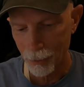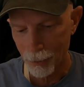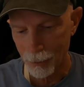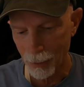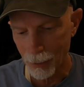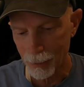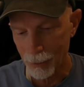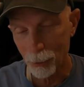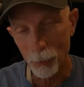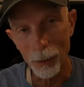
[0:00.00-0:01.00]
Because I guess
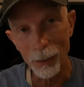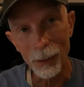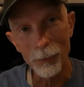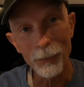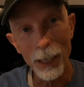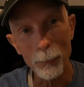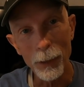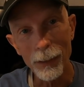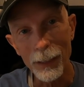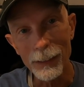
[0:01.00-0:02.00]
each one of the
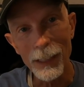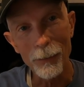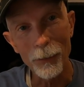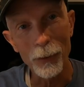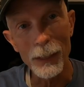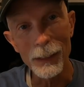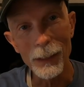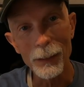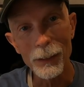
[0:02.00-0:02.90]
fabric things have threads in it,